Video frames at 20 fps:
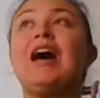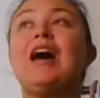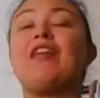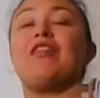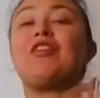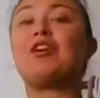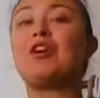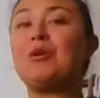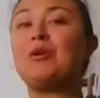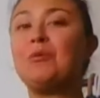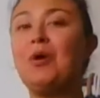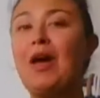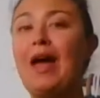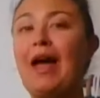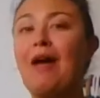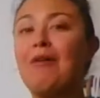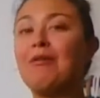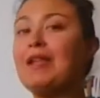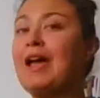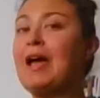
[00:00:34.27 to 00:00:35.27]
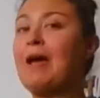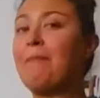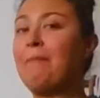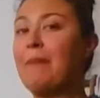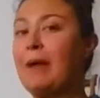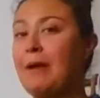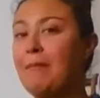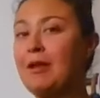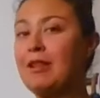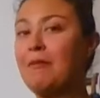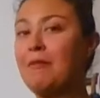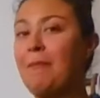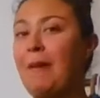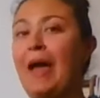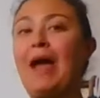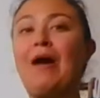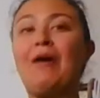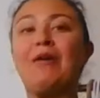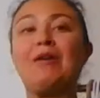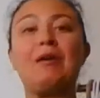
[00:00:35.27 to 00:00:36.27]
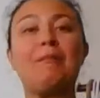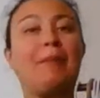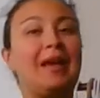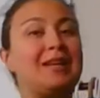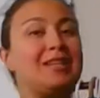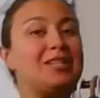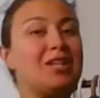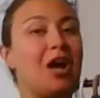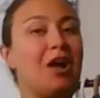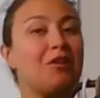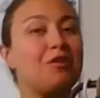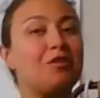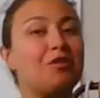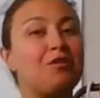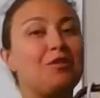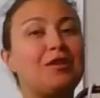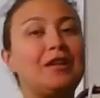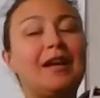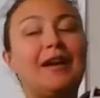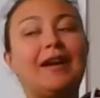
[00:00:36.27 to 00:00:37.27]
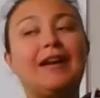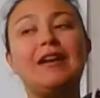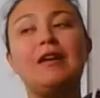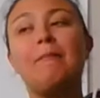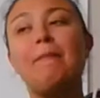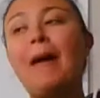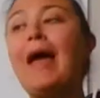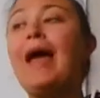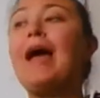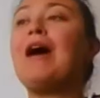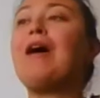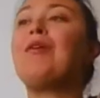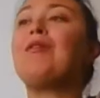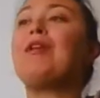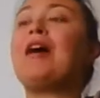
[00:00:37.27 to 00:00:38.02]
the Goodwill outlet, pay by the pound. I pay $1.39 a pound.